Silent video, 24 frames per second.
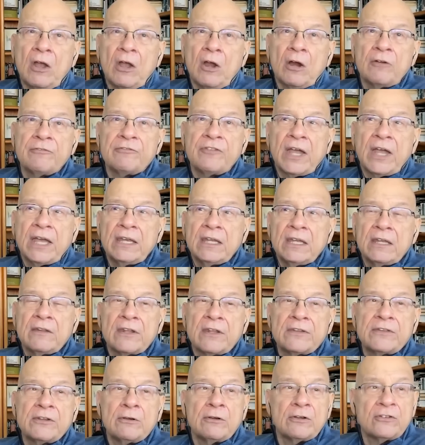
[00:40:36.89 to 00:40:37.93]
are finding
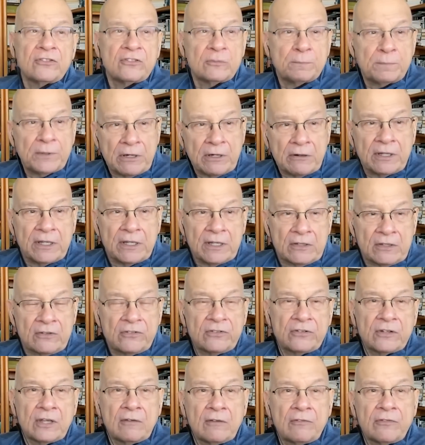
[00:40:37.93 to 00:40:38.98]
that their
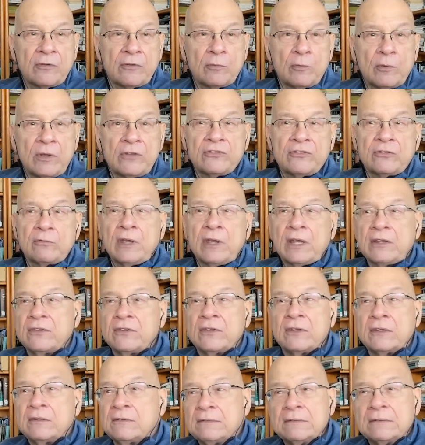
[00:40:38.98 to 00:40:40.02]
experience of the
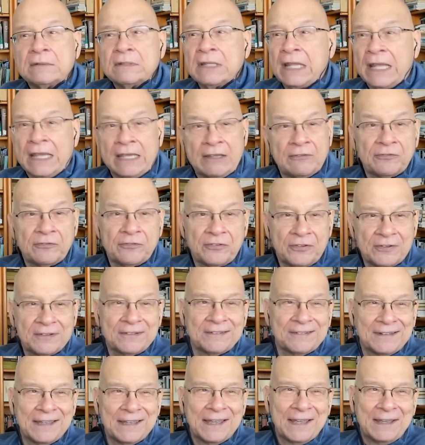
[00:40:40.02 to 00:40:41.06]
resurrected life
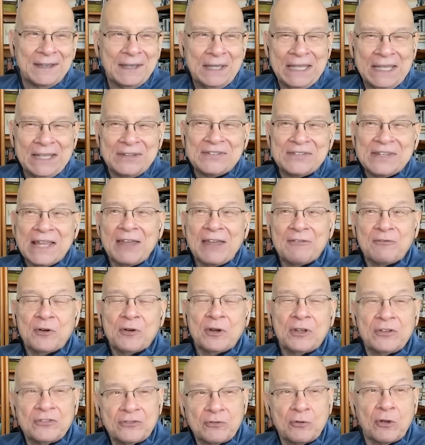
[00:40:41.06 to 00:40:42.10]
is not
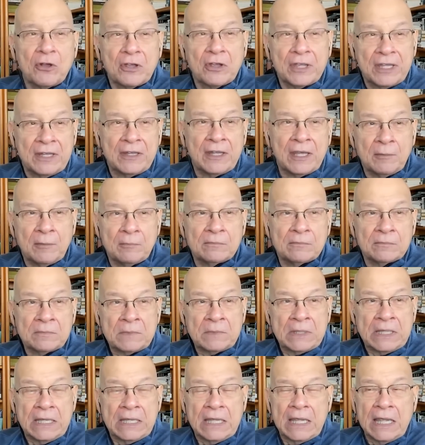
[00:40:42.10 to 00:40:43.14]
very strong in them,
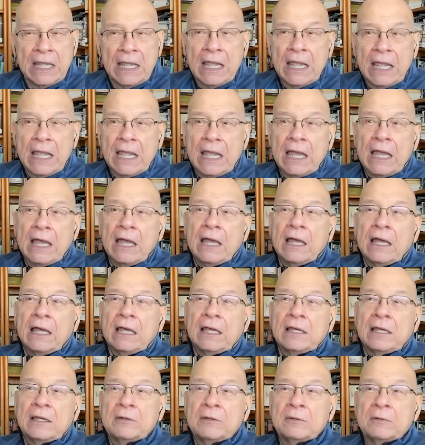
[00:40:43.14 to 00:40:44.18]

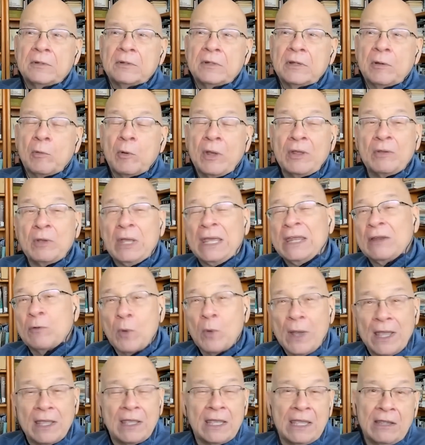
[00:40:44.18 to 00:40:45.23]
but in a
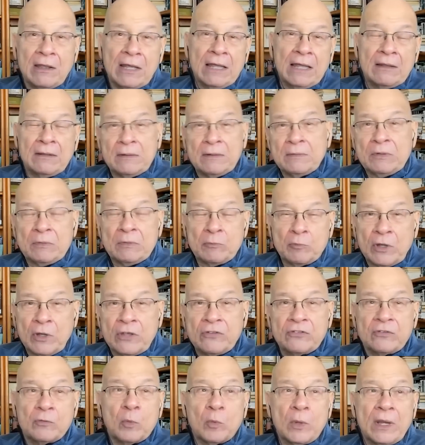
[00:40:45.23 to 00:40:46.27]
way,
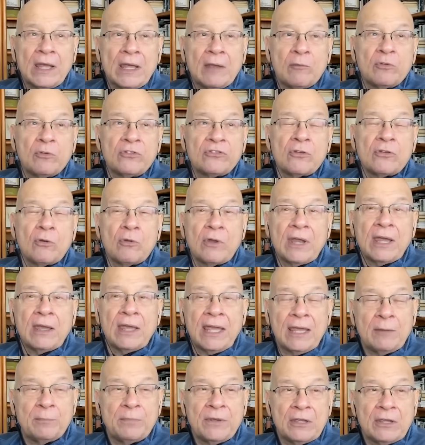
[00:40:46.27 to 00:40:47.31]
Russ, when I was told
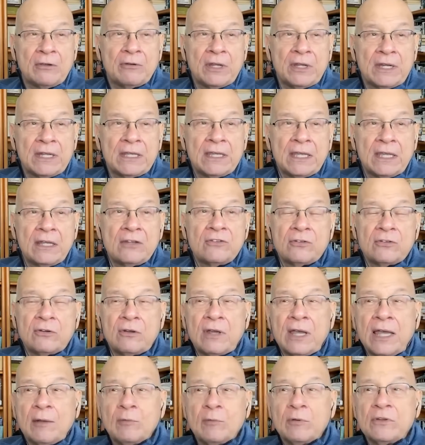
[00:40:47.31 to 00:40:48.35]
I had pancreatic
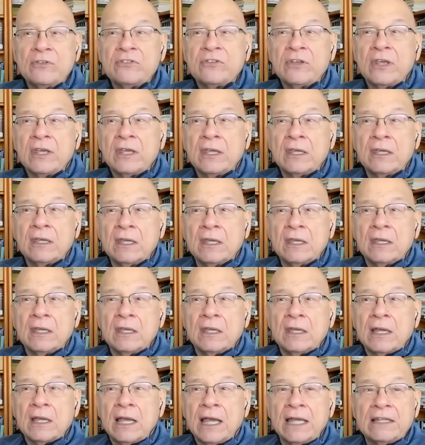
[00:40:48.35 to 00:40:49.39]
cancer, I would say
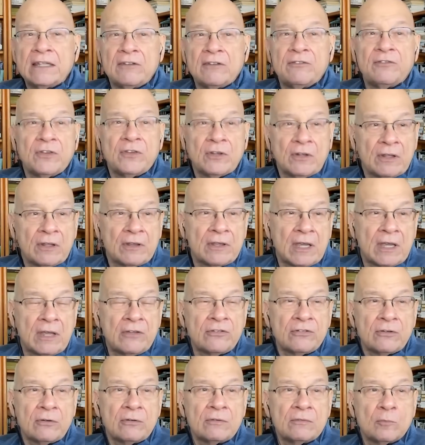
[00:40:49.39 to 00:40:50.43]
I did feel a
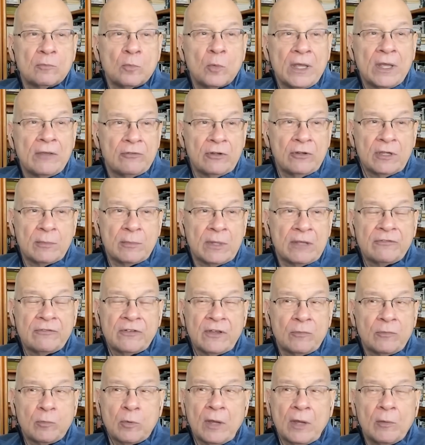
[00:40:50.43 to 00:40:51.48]
certain wavering in my
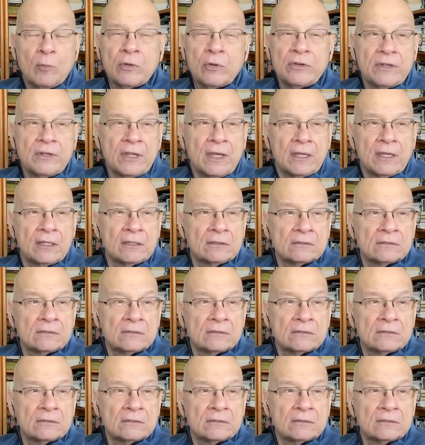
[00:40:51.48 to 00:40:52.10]
faith. Why wouldn't I?